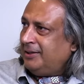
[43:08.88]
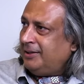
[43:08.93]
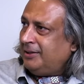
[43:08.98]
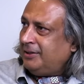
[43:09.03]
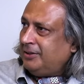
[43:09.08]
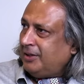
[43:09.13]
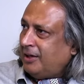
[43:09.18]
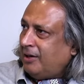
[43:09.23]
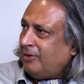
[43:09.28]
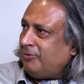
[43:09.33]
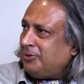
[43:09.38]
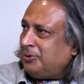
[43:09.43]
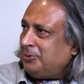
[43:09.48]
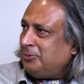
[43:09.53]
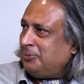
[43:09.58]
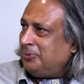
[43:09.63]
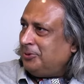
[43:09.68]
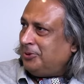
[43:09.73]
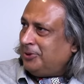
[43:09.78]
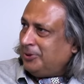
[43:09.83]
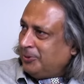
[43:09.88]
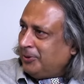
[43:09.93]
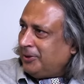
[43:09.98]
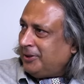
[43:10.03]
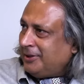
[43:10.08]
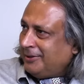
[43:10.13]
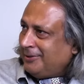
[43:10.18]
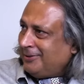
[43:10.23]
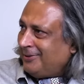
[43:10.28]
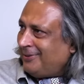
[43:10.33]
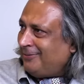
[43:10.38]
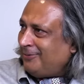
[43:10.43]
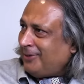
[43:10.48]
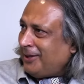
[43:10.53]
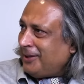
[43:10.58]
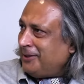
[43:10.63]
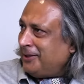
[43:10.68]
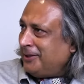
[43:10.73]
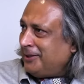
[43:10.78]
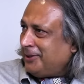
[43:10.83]
in the afternoon during,
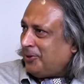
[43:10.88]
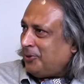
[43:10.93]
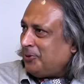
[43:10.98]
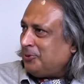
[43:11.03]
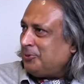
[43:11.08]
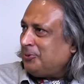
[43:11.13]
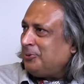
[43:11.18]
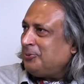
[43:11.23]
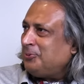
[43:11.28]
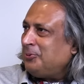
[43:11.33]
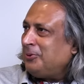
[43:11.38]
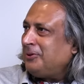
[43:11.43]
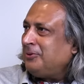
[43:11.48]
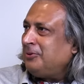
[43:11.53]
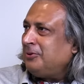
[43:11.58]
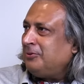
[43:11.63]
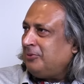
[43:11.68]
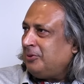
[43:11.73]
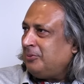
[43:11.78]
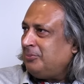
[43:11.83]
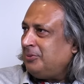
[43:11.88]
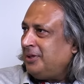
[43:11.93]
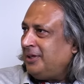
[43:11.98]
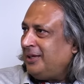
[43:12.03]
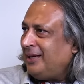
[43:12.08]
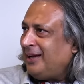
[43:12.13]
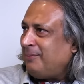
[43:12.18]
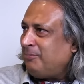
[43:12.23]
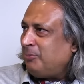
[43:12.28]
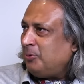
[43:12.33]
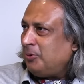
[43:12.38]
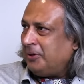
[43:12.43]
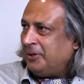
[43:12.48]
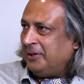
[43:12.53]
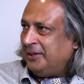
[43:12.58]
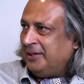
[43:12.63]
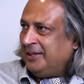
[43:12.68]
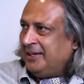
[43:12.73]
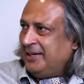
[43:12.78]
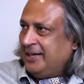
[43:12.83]
while that chaos was going on from the airport.
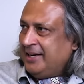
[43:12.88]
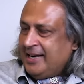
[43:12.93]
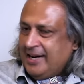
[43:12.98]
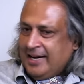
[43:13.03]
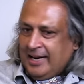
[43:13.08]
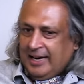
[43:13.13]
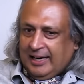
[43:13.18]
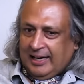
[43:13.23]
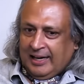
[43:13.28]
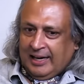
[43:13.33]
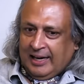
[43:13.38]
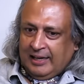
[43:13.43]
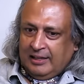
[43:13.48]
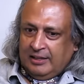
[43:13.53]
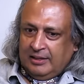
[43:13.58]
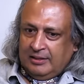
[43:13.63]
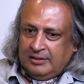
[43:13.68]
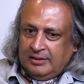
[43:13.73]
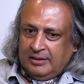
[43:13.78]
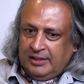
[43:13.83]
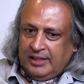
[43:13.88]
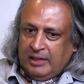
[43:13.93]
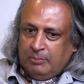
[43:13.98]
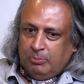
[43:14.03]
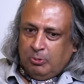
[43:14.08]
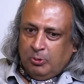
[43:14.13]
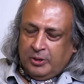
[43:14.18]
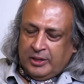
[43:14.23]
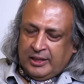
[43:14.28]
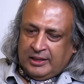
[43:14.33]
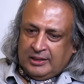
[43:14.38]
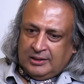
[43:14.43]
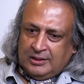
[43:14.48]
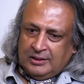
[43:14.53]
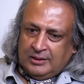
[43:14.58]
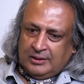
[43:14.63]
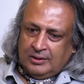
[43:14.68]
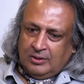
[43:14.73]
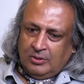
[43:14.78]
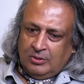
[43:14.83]
I see. And the airport
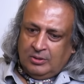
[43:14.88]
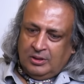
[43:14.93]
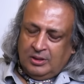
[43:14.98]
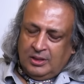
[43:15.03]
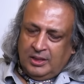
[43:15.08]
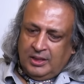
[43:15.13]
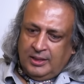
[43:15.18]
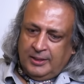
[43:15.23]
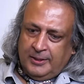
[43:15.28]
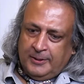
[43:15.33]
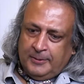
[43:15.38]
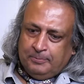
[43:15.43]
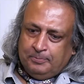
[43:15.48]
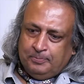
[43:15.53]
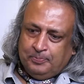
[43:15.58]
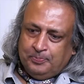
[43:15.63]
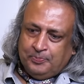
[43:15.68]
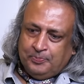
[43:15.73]
has, on the